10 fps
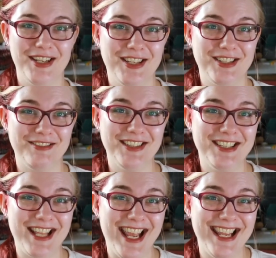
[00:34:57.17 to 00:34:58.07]
Well,
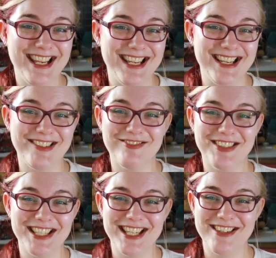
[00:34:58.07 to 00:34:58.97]
hey,
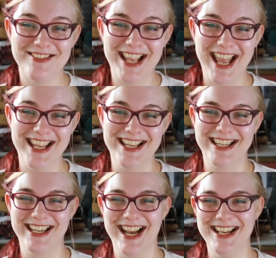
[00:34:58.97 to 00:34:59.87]
why are we
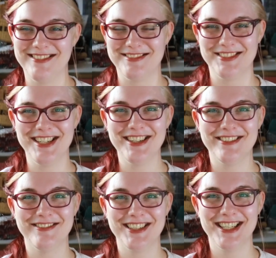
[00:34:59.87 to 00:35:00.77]
haying? I don't
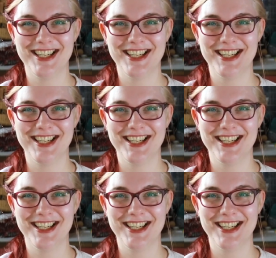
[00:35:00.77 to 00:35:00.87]
know.